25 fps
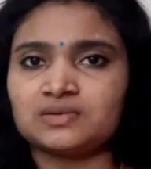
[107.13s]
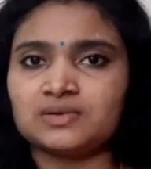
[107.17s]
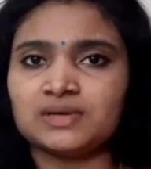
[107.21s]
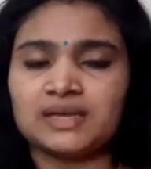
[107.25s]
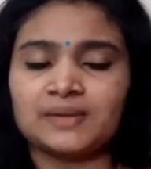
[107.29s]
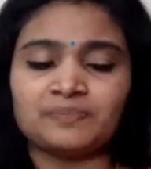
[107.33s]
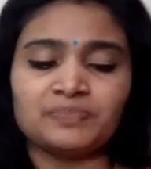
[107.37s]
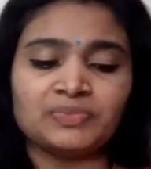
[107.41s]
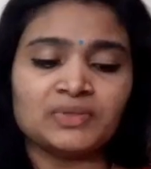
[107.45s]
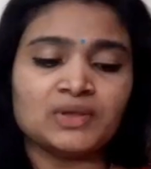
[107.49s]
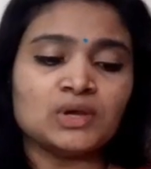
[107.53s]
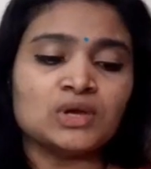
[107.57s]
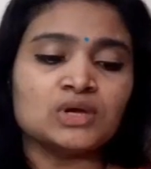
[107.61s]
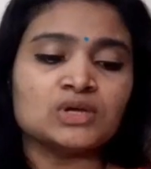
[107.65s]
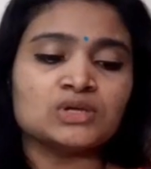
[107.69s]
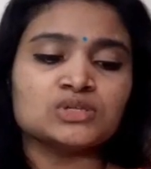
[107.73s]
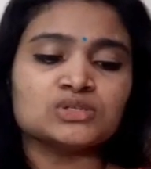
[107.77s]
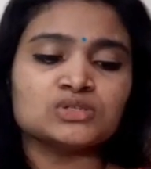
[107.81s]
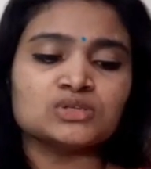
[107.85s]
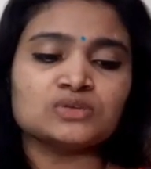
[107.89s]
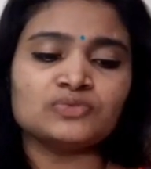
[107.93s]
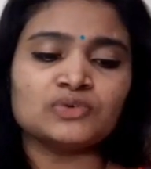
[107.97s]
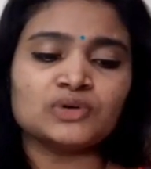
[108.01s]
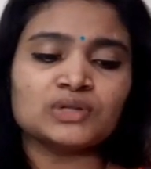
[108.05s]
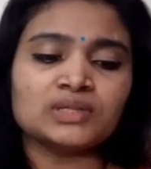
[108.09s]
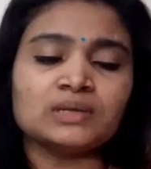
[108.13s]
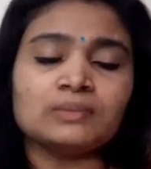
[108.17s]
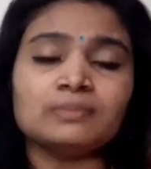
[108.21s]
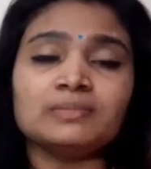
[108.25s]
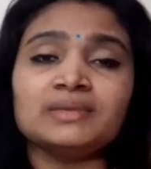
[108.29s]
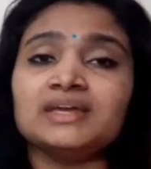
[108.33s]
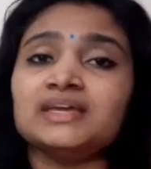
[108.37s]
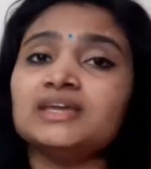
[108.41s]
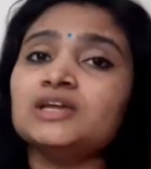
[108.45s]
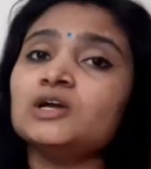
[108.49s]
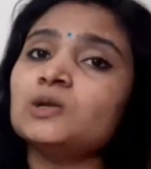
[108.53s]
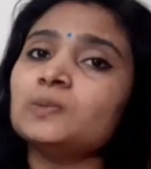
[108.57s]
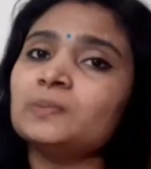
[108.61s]
Okay, so for the
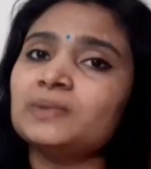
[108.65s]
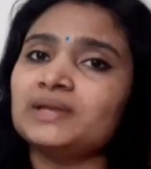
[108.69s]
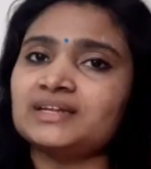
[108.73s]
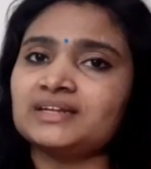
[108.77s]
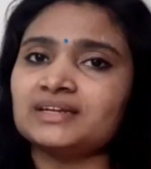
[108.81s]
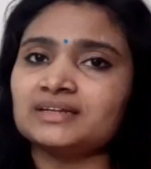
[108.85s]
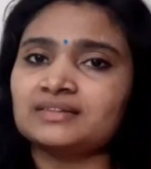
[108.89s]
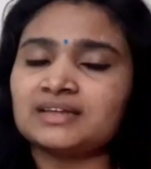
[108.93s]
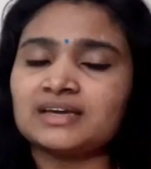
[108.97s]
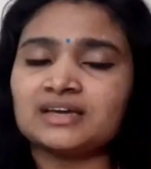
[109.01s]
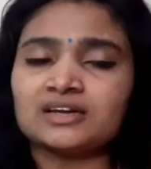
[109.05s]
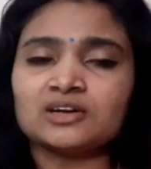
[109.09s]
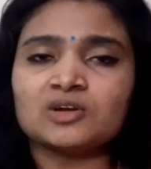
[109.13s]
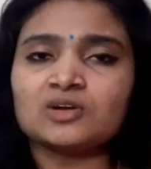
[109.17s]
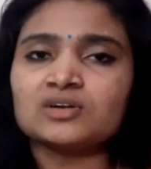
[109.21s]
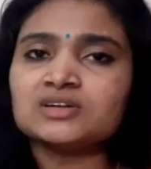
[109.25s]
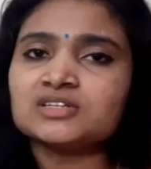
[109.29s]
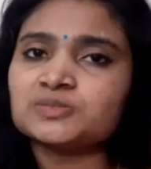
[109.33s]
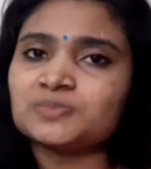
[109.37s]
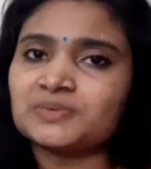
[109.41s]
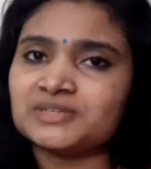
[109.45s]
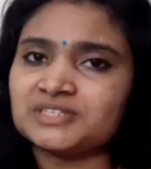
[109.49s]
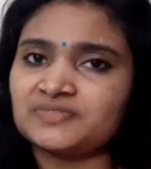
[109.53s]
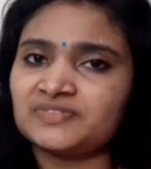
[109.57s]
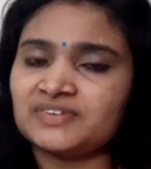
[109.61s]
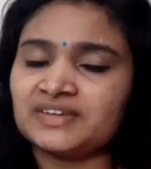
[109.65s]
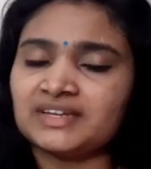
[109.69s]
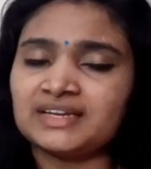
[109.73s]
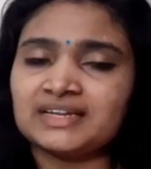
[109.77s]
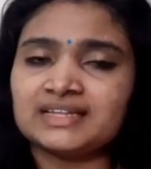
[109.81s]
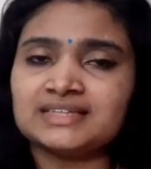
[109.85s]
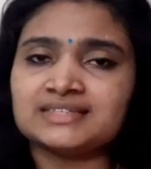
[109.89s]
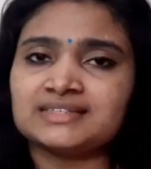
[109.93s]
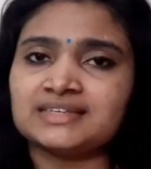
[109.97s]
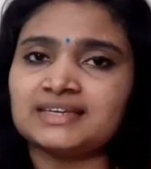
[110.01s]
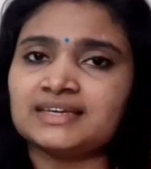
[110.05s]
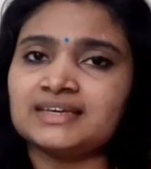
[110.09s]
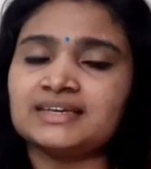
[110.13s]
BE or BTech, they are not specifically
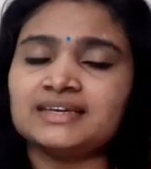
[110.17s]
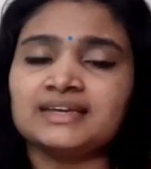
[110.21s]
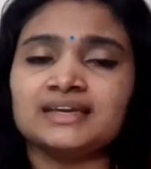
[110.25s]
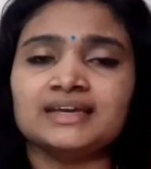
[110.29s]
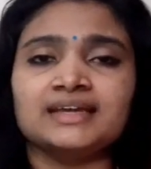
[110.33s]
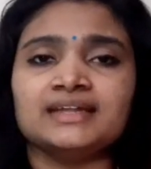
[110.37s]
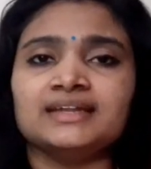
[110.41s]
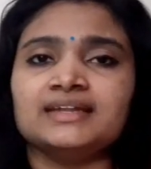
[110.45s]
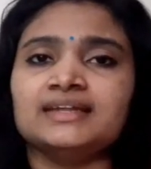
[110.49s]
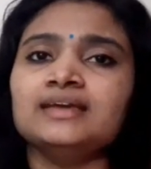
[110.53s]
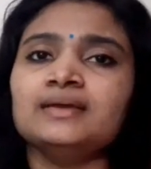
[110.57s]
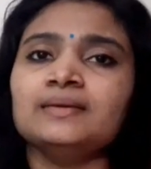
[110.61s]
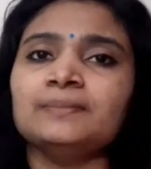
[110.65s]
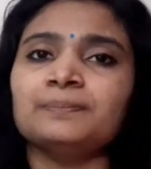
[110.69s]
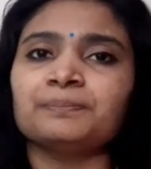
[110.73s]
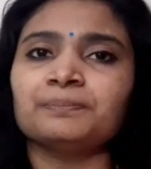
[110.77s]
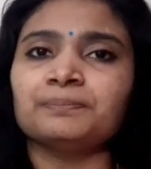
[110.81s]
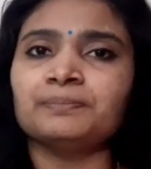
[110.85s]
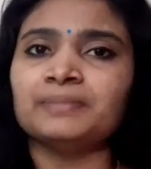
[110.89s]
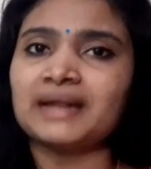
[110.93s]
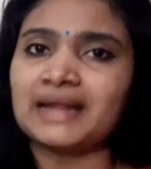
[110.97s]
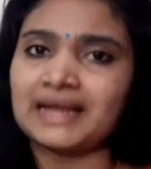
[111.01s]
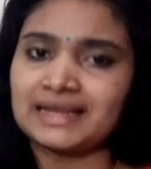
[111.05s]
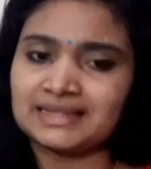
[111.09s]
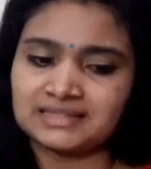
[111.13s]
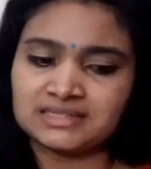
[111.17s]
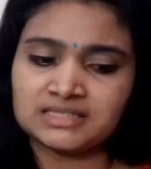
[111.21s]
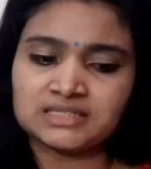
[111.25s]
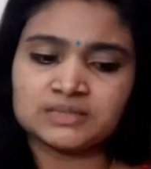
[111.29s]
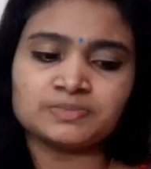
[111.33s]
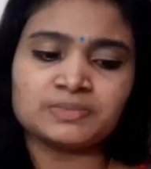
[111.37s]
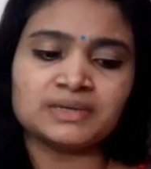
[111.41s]
saying any branches,